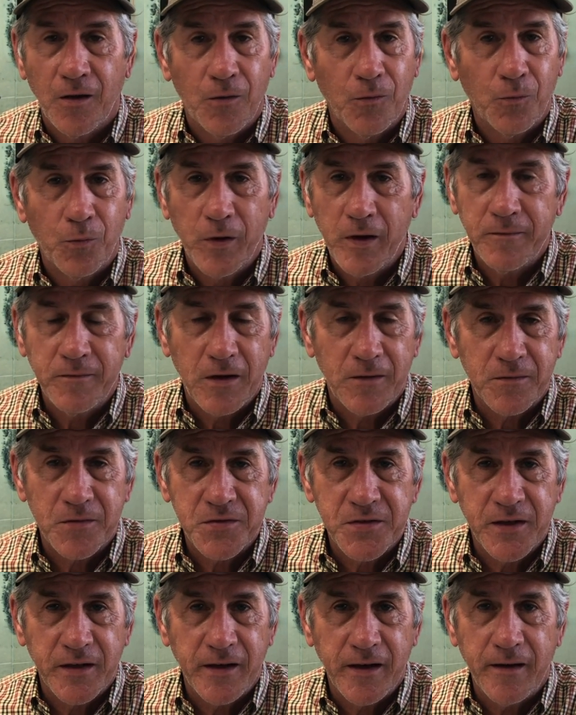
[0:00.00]
we've never
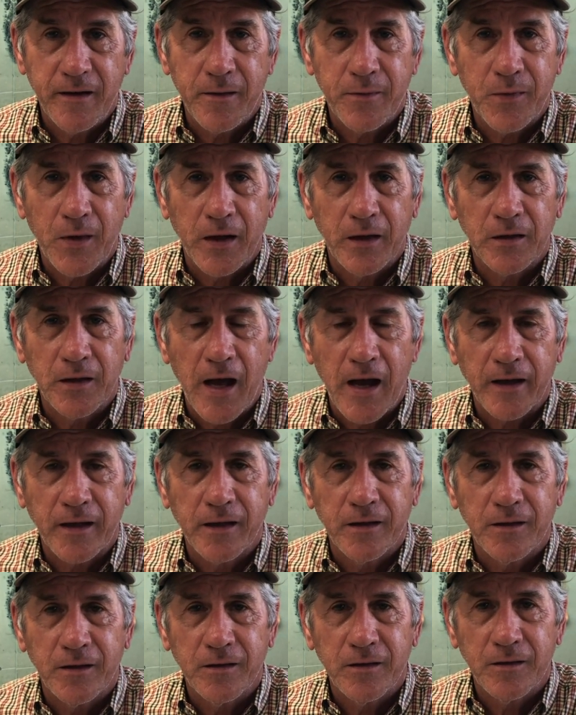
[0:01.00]
seen anything like
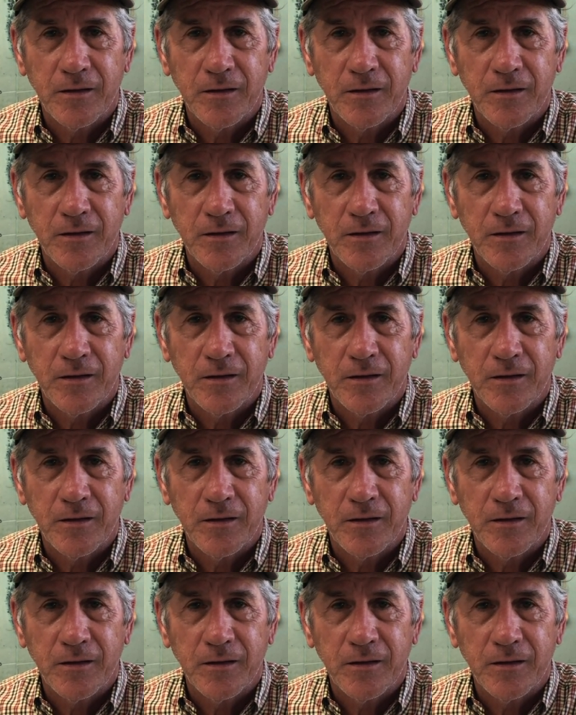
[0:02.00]
it